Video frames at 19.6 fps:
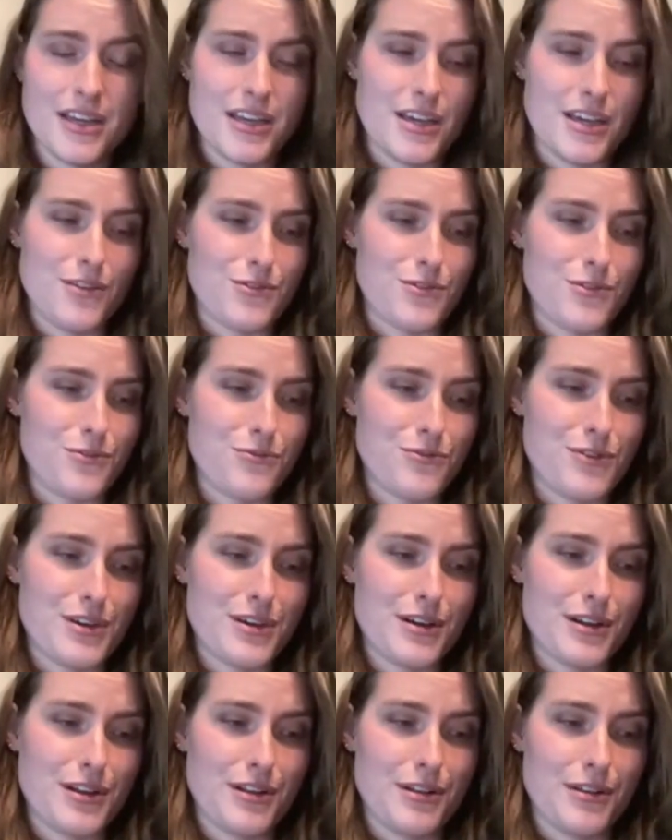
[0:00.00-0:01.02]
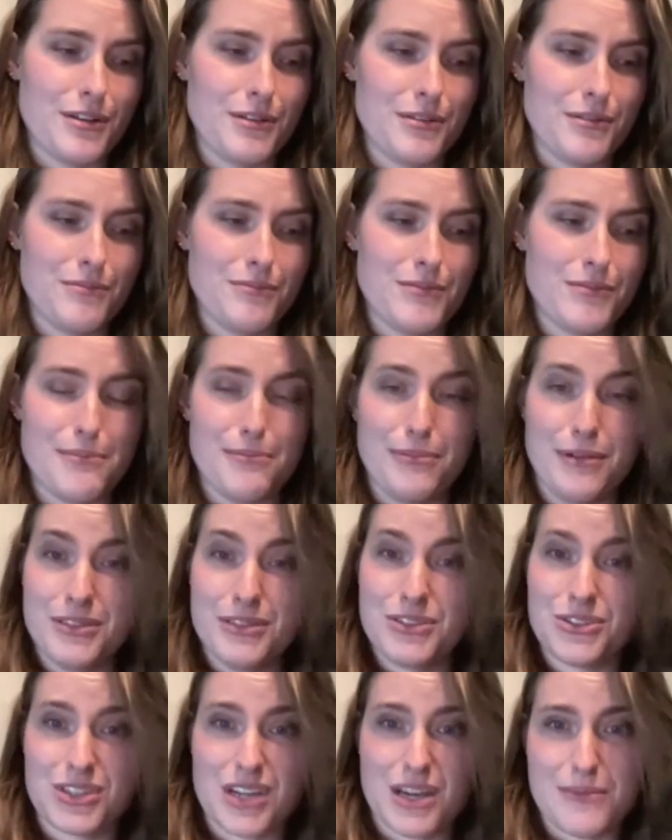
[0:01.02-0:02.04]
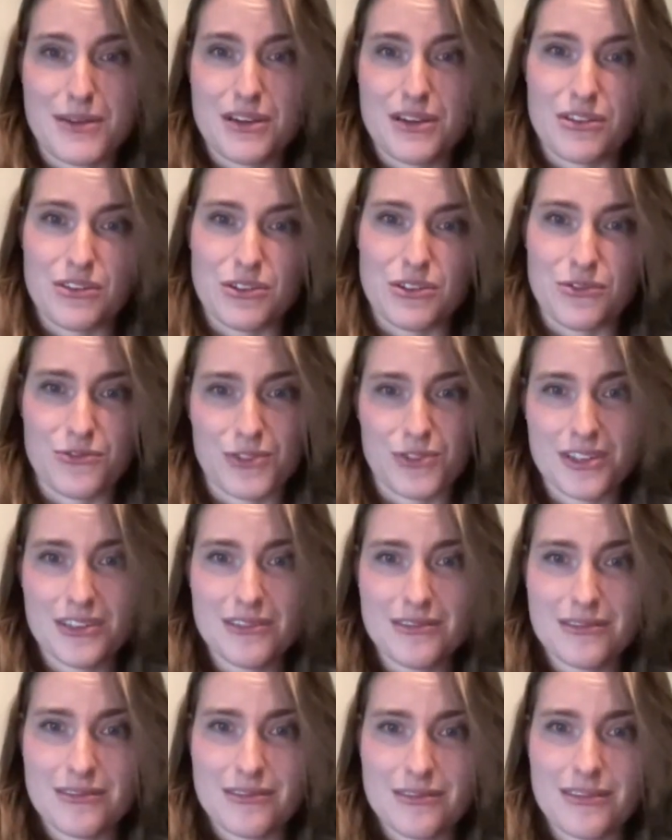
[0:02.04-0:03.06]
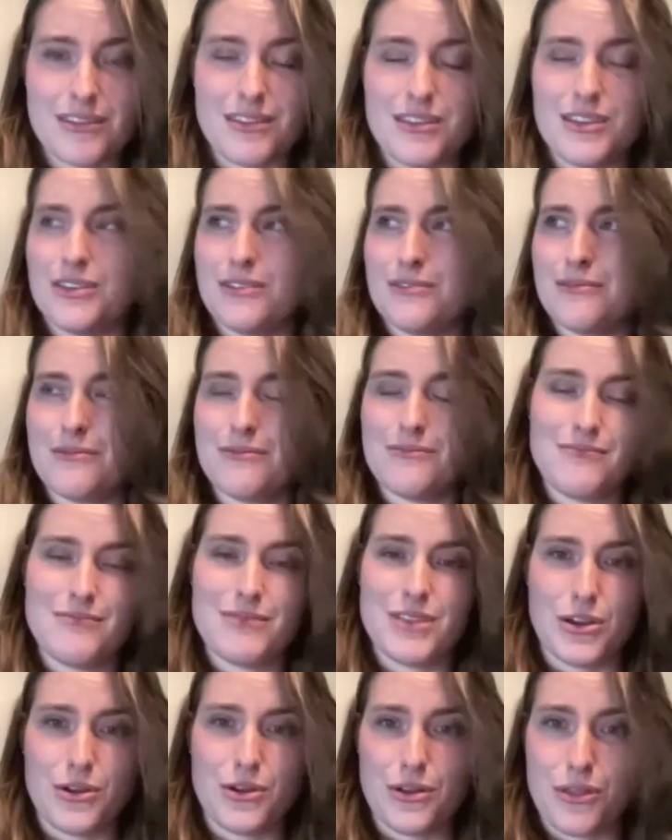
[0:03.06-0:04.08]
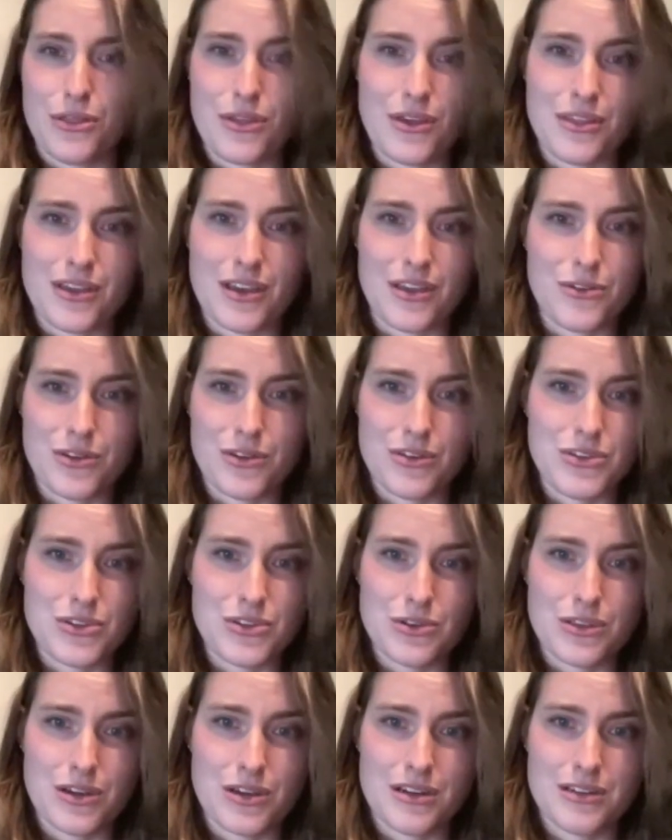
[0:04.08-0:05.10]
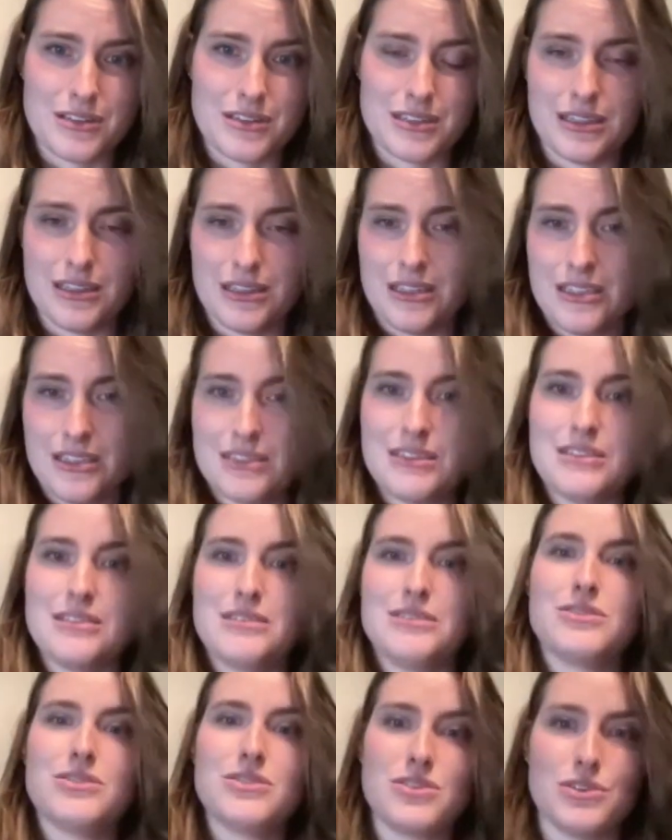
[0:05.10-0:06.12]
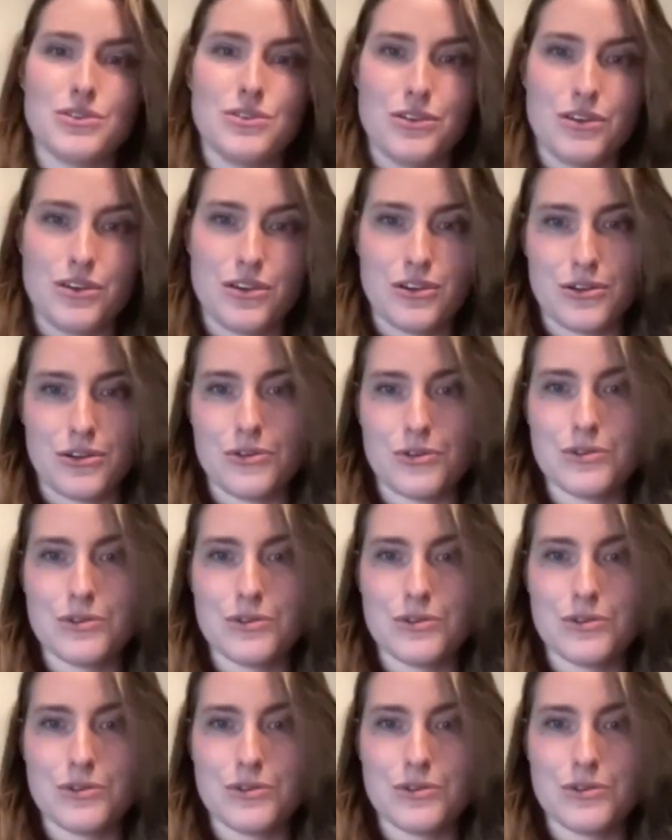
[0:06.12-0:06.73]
If you feel a blister coming on your foot, the only thing that you can do there is listen to the cues